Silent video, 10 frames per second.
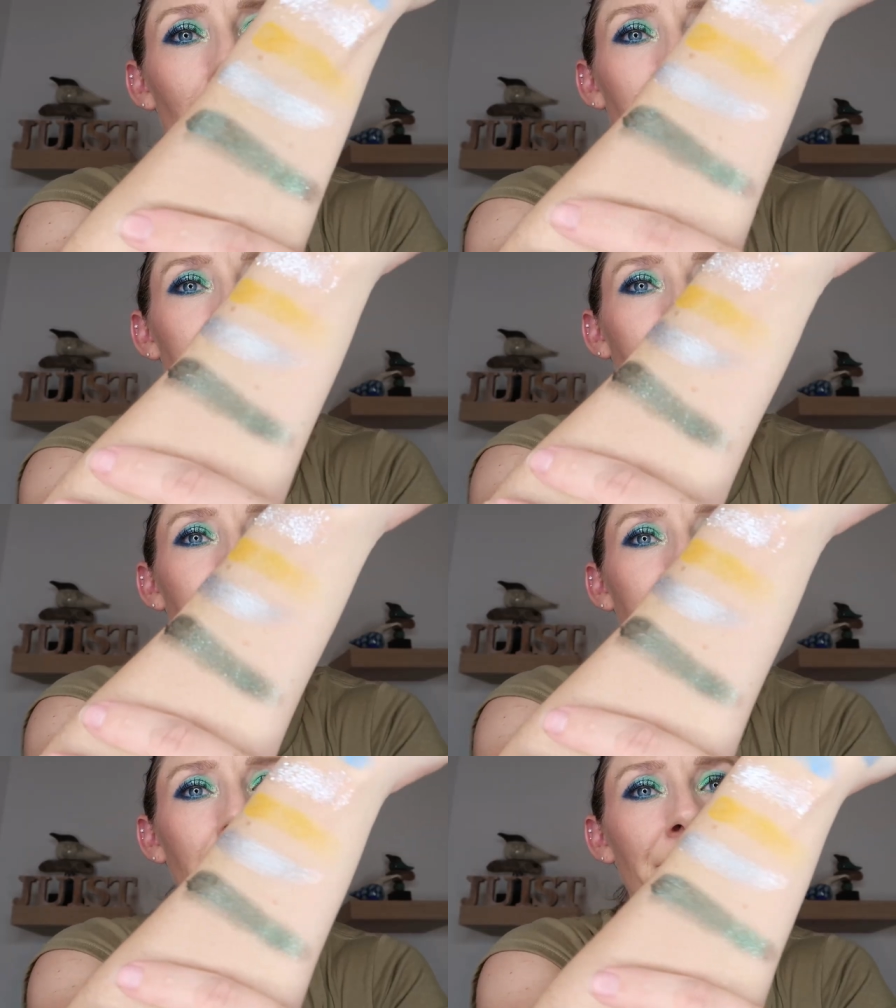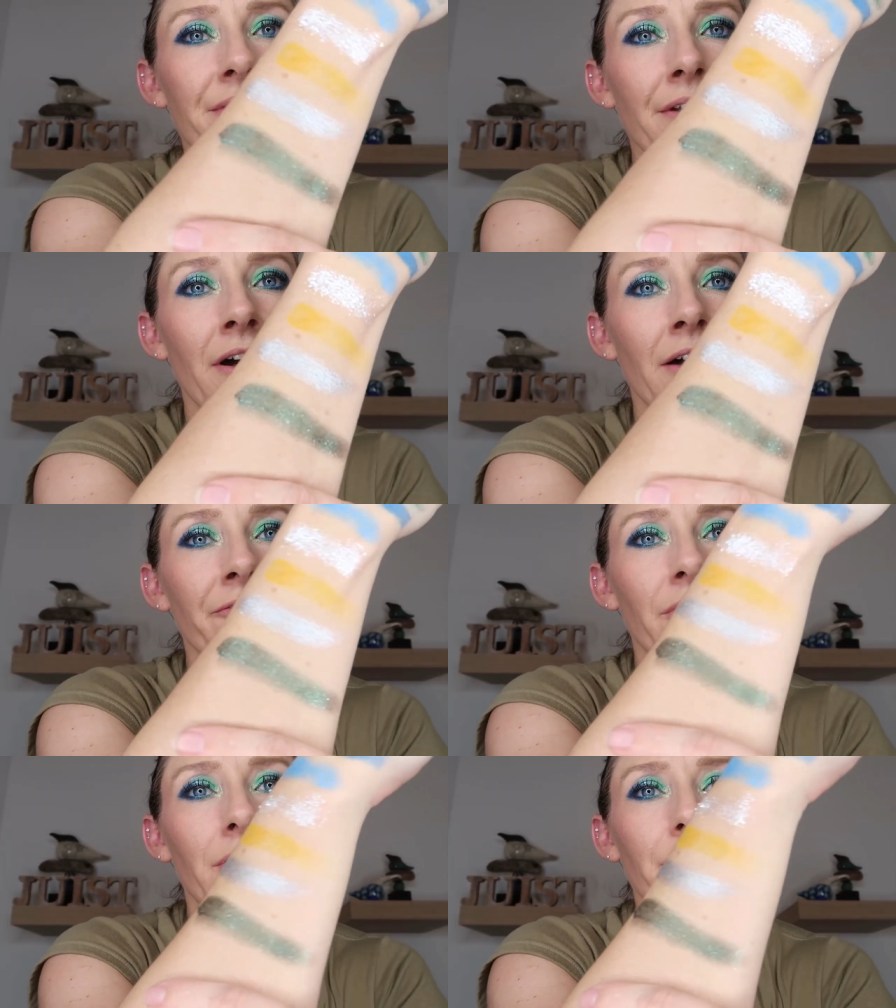Also starts
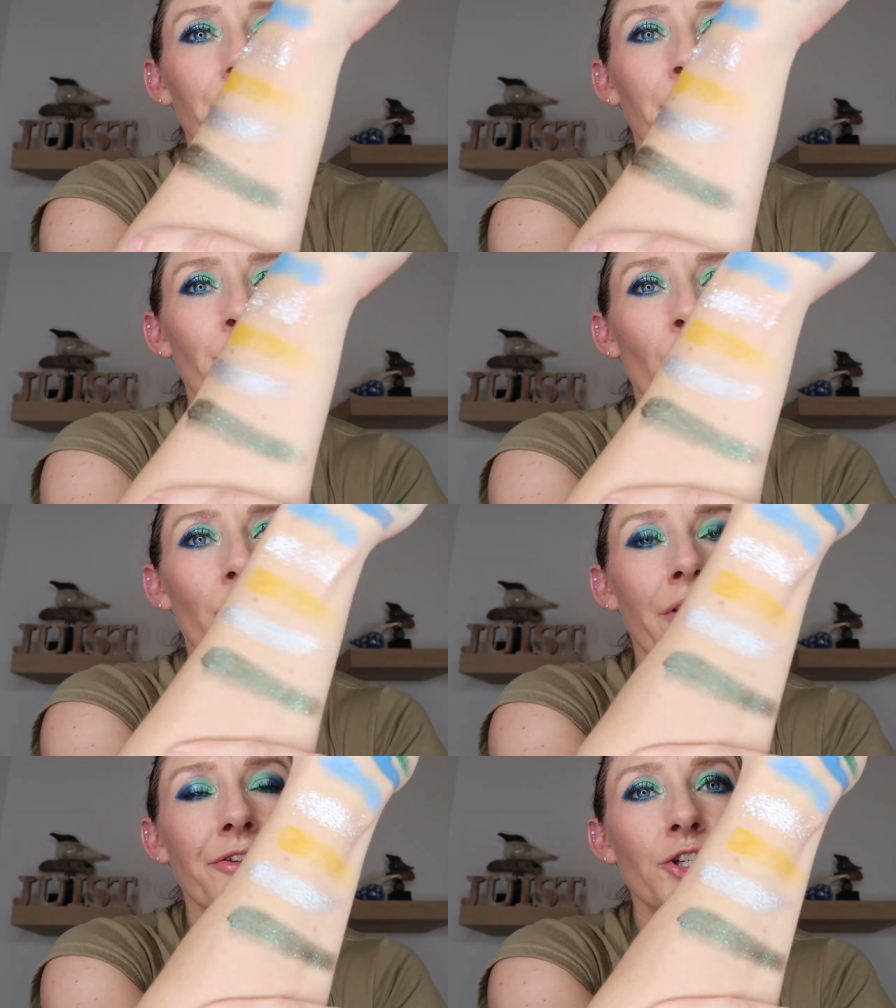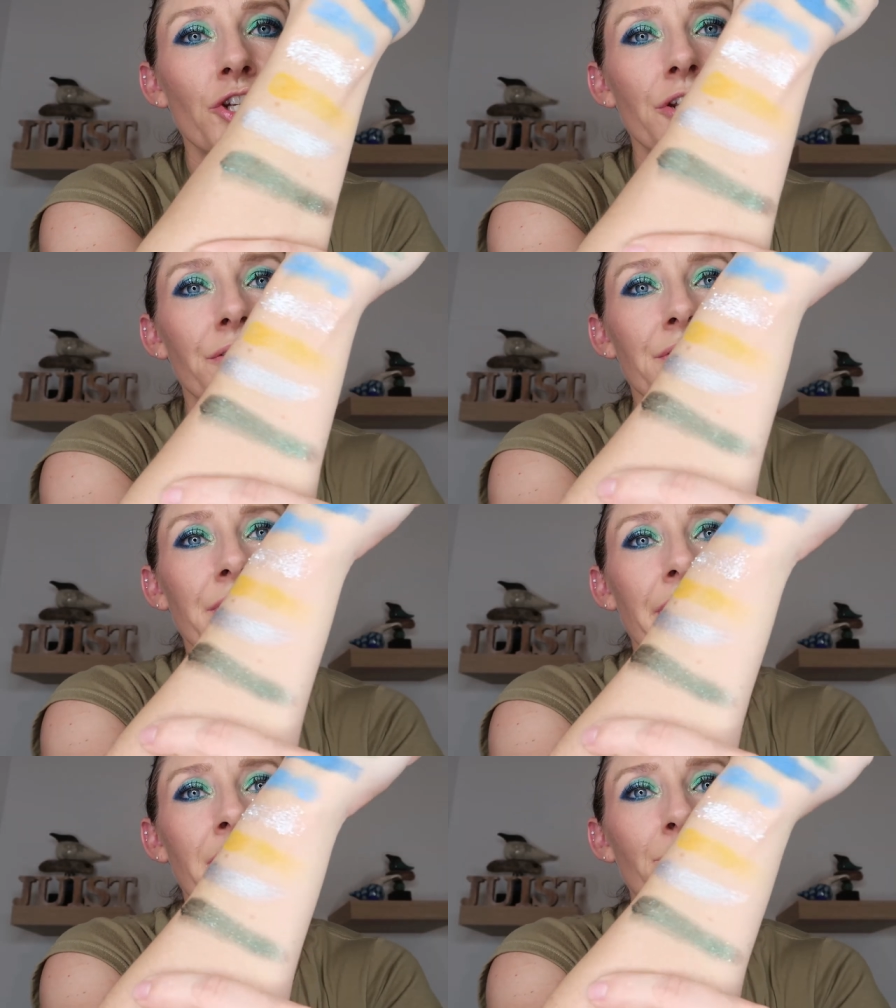off a little bit more on the sheer
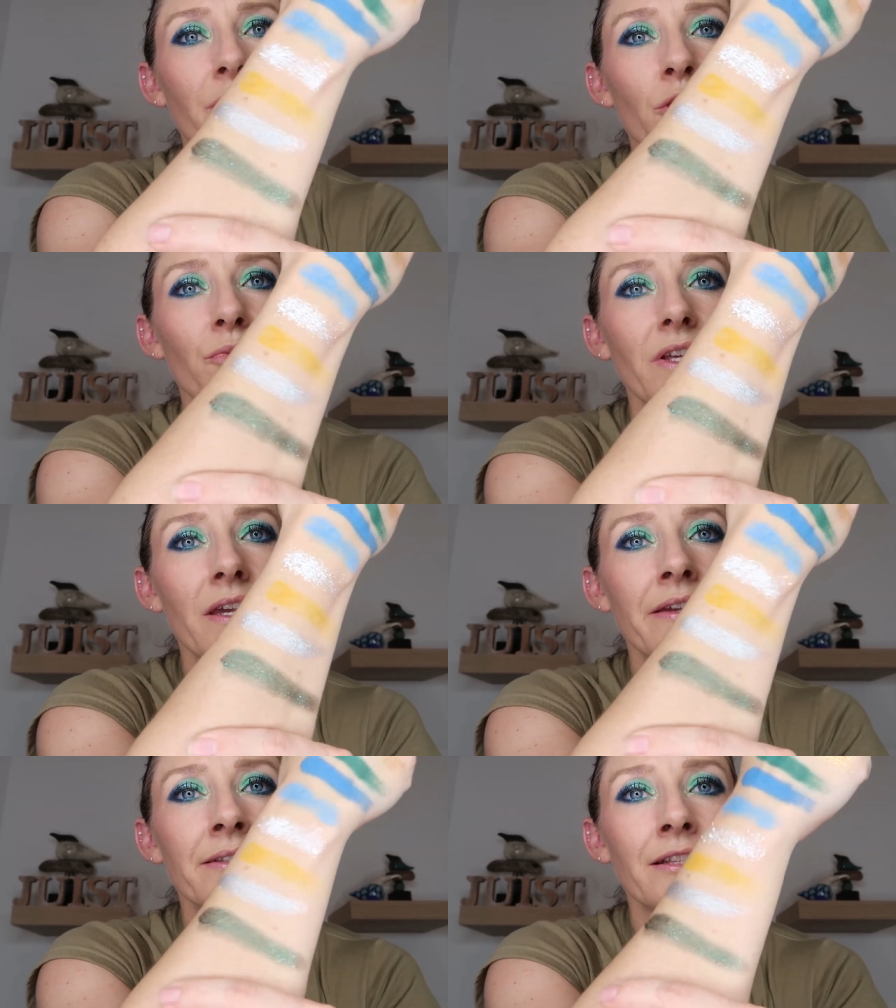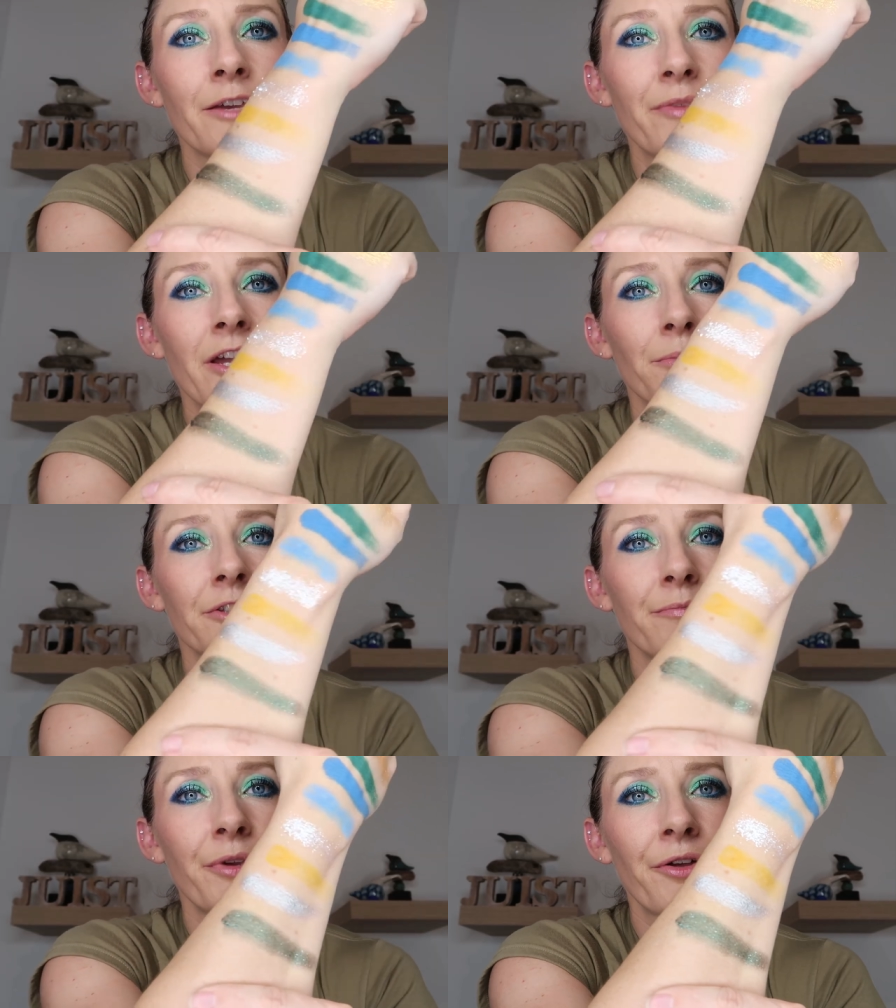side, but you would easily be able
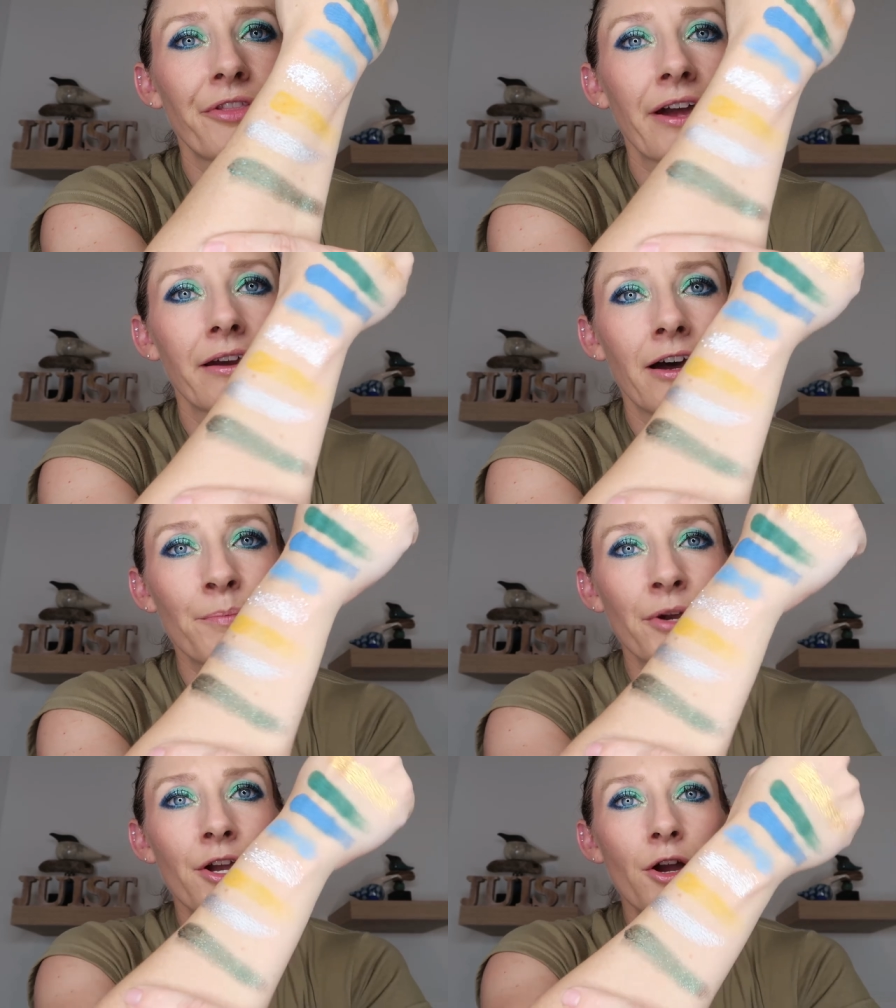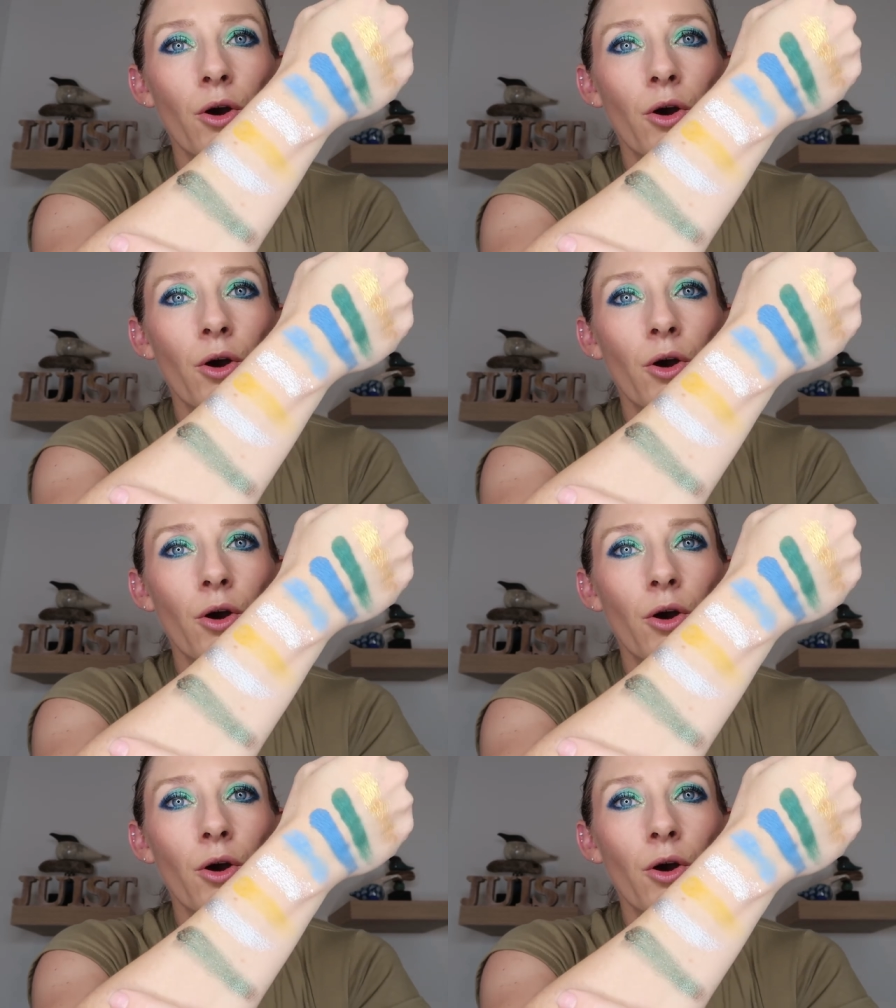to build that up